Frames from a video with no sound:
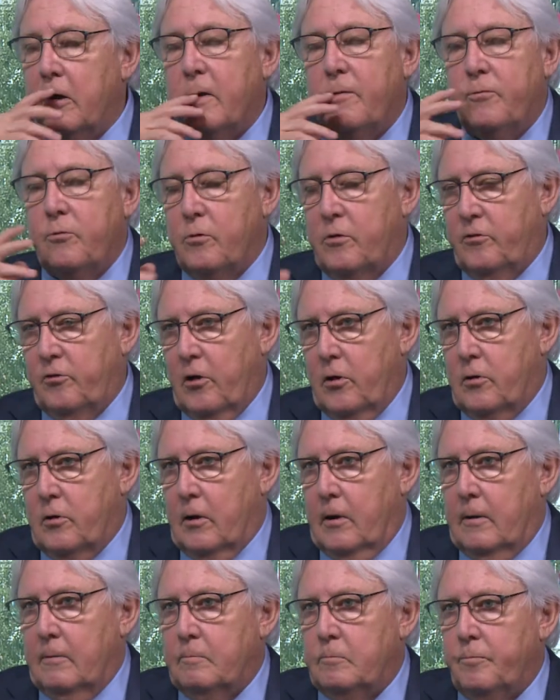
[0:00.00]
give you a
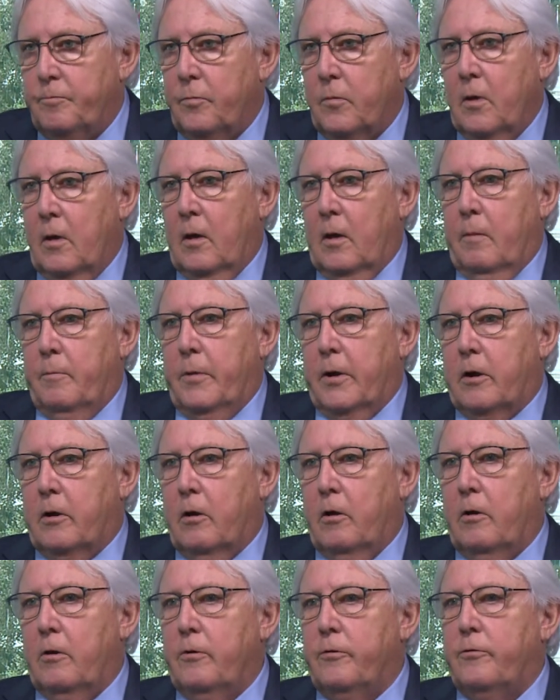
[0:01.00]
total
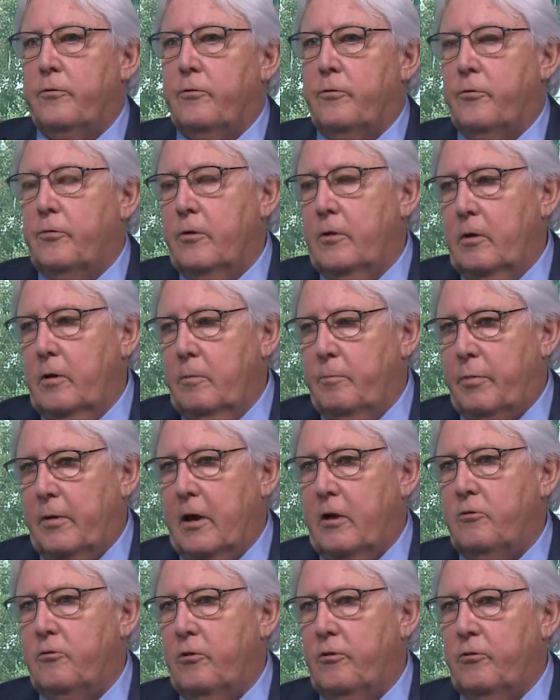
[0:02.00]
because the
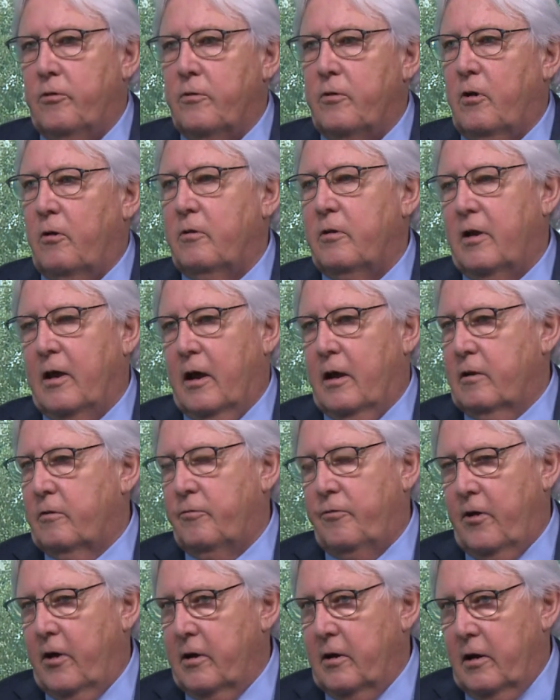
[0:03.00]
pledges are not yet
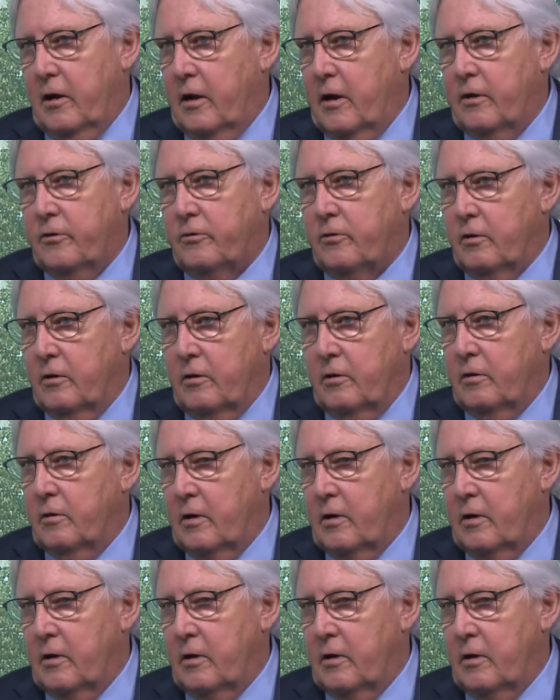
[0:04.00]
finalized and